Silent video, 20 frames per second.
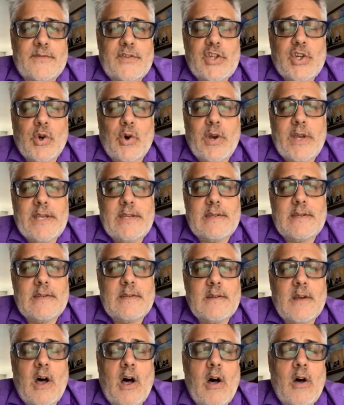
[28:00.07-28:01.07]

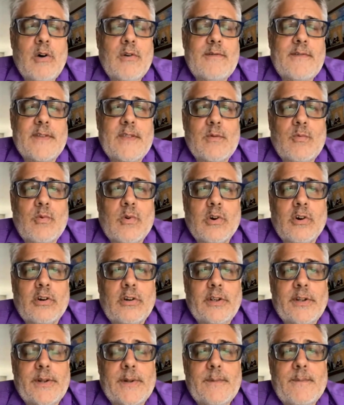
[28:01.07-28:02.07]
choice all over the
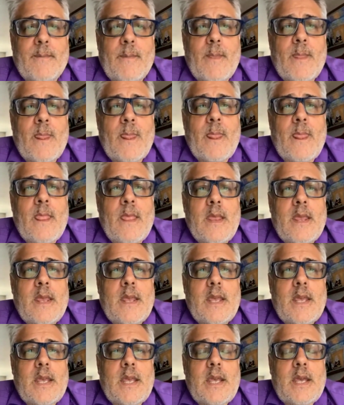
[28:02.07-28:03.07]
world
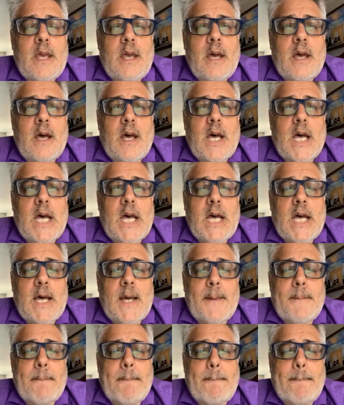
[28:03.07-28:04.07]

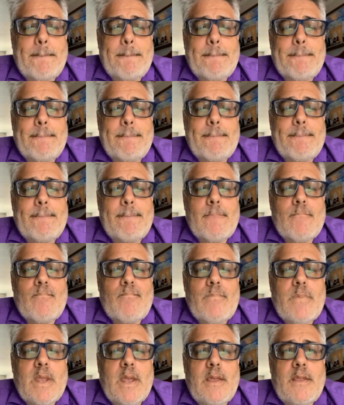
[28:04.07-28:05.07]

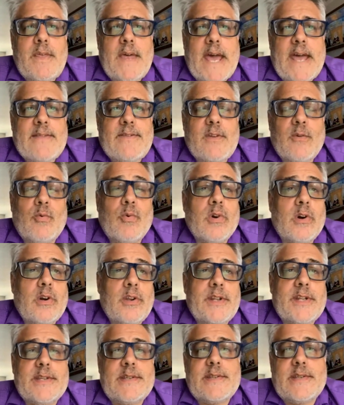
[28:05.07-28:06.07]
that the
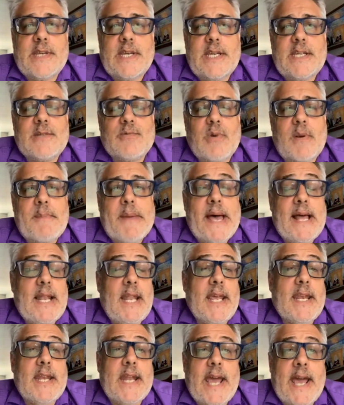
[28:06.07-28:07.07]
world is
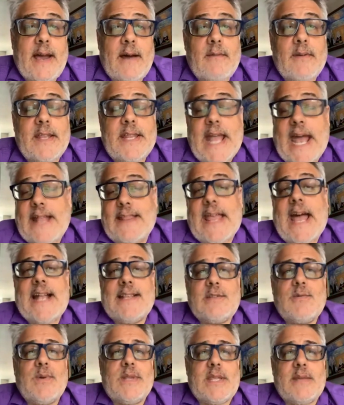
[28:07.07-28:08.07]
rebelling now. And
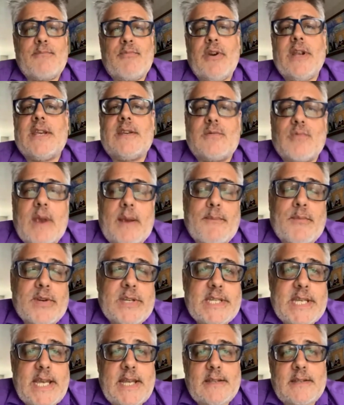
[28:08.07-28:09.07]
that's what the BRICS
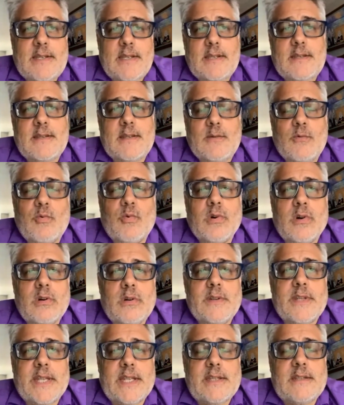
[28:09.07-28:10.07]
represents. It's the
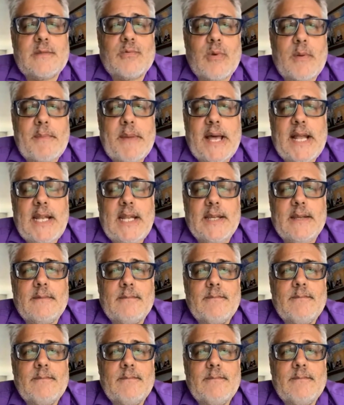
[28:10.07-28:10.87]
world that's rebelling.